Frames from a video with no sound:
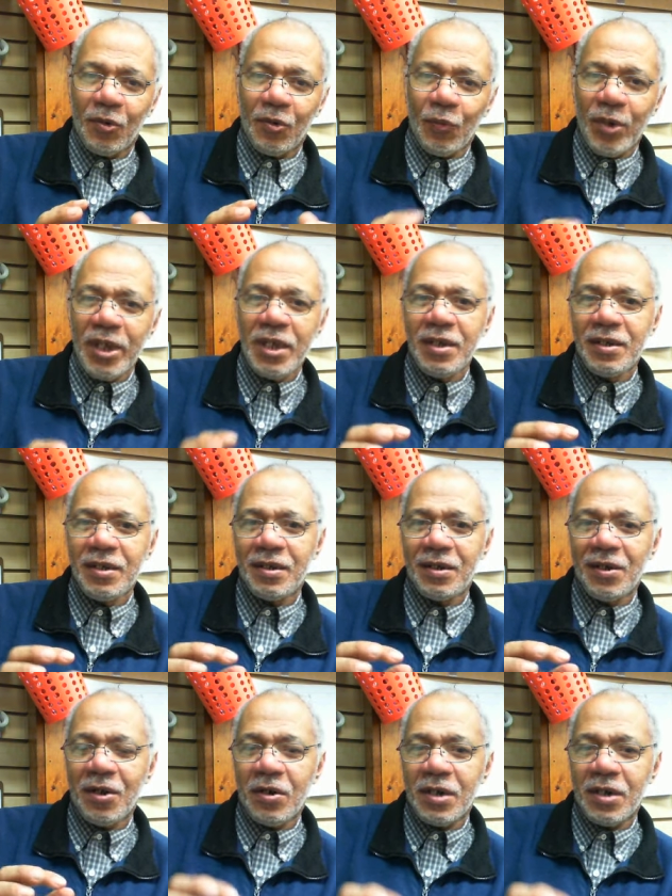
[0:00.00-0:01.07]
We
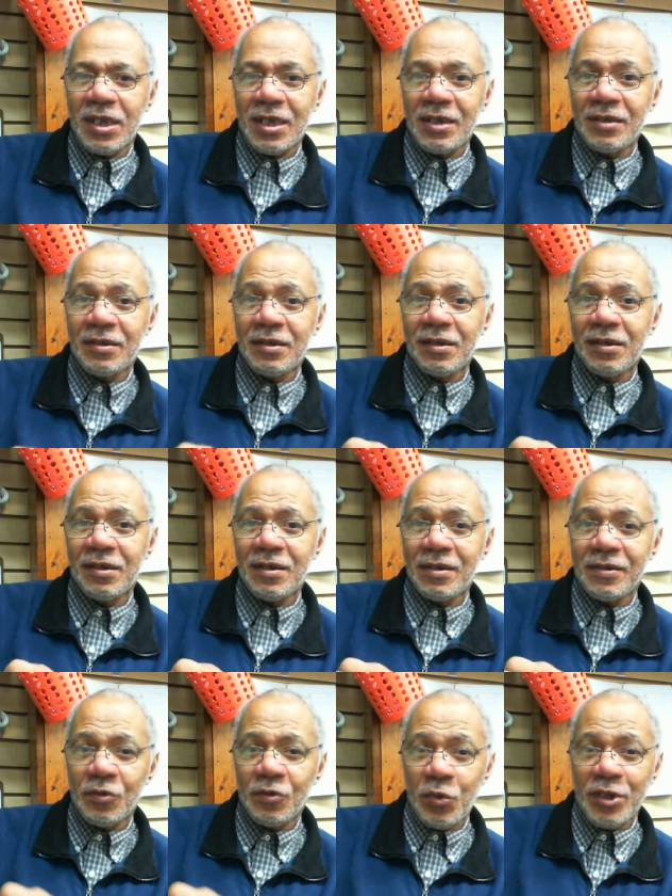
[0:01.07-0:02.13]
are in
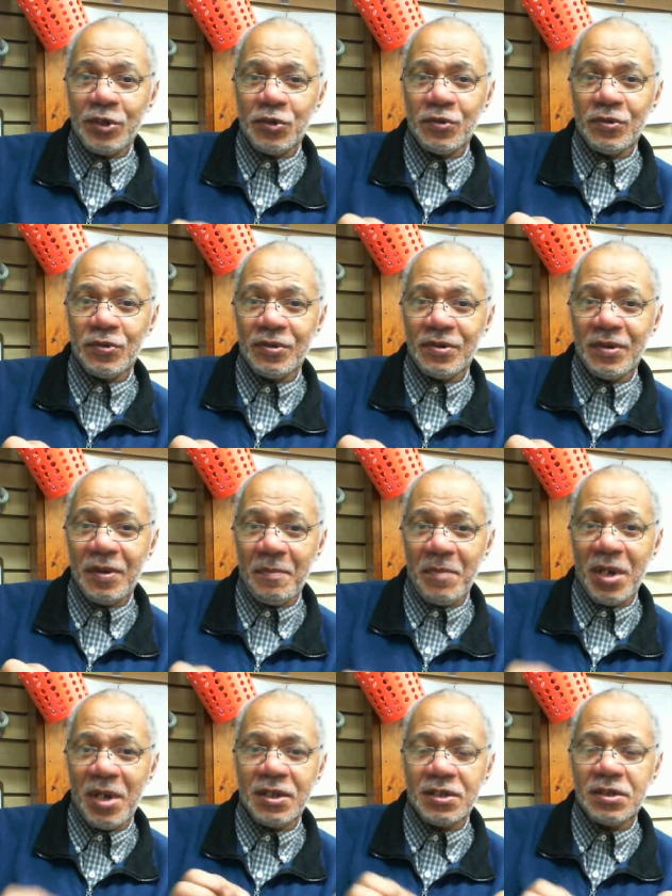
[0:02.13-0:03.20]
the winter
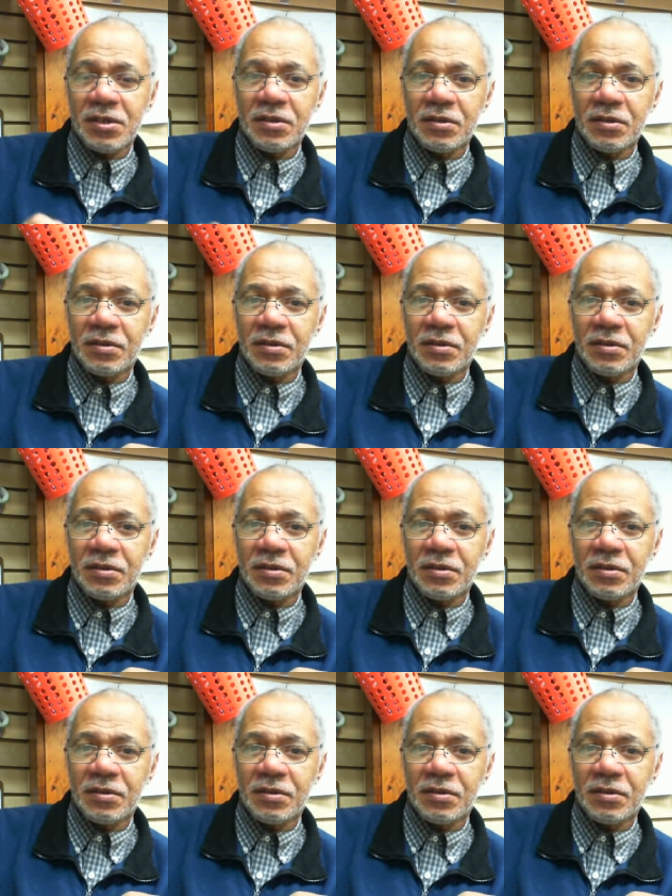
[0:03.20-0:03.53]
months.